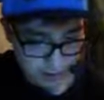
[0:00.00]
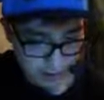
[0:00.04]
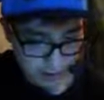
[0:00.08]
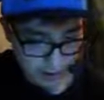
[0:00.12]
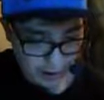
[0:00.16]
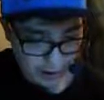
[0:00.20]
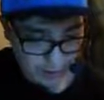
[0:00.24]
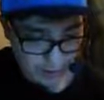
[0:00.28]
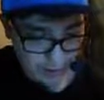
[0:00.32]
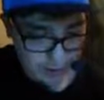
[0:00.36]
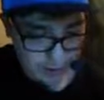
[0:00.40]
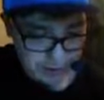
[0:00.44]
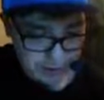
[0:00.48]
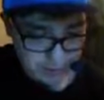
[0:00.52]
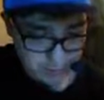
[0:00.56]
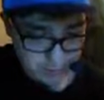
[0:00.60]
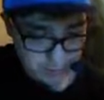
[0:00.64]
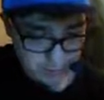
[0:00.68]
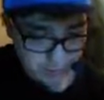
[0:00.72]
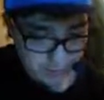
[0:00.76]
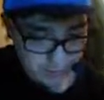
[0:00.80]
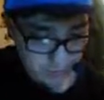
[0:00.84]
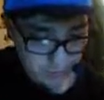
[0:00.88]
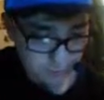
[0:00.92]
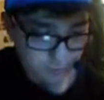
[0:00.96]
Alright, I'm gonna
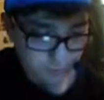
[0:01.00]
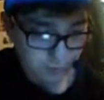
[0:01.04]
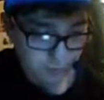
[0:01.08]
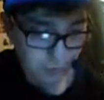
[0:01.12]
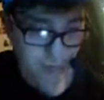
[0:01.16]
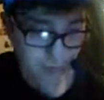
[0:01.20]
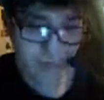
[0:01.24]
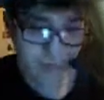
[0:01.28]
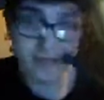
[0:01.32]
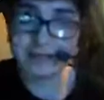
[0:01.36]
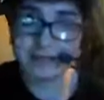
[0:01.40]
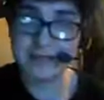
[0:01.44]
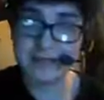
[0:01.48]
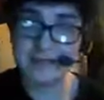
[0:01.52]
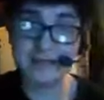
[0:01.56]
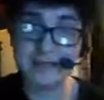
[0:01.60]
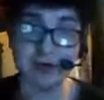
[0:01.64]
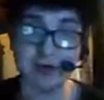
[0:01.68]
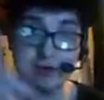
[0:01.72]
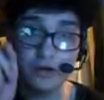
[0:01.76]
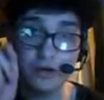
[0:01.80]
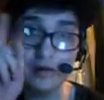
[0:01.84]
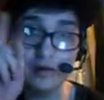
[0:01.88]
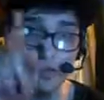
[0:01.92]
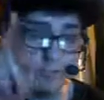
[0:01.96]
tweet Twitter this,
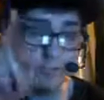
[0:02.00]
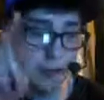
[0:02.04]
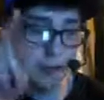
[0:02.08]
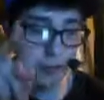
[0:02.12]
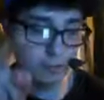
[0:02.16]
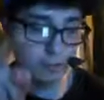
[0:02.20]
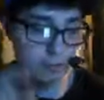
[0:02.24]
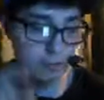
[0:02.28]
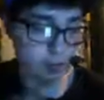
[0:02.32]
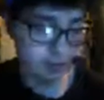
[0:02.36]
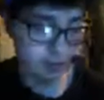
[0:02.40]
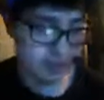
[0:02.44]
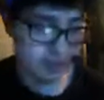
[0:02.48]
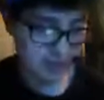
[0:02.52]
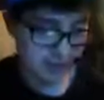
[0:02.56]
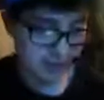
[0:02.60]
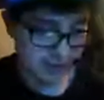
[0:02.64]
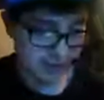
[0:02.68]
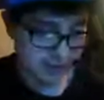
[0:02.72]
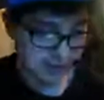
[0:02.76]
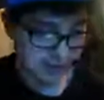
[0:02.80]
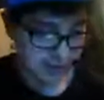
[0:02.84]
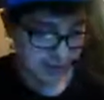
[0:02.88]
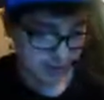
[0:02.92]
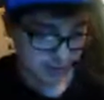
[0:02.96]
so you better watch
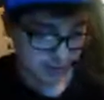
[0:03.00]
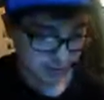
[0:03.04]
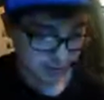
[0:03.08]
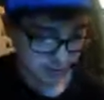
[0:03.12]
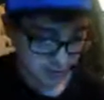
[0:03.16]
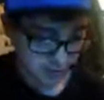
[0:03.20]
this.